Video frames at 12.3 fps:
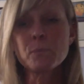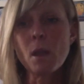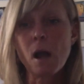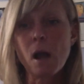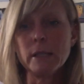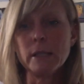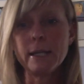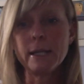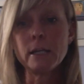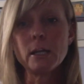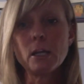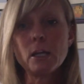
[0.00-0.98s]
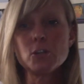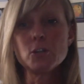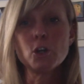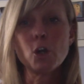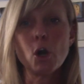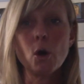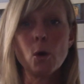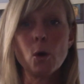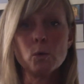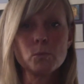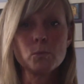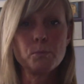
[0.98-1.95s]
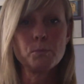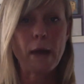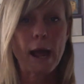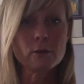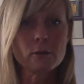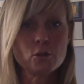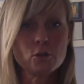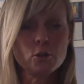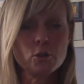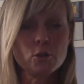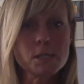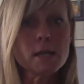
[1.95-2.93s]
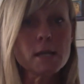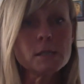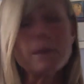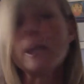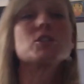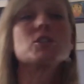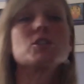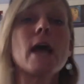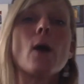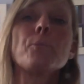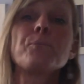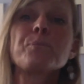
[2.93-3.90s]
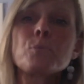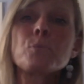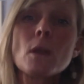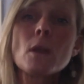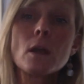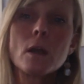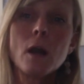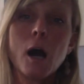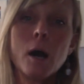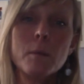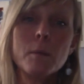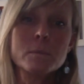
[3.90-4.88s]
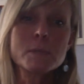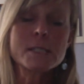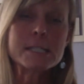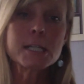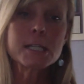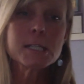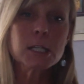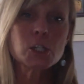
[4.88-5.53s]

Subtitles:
a link to go back to your sales page. Now, statistics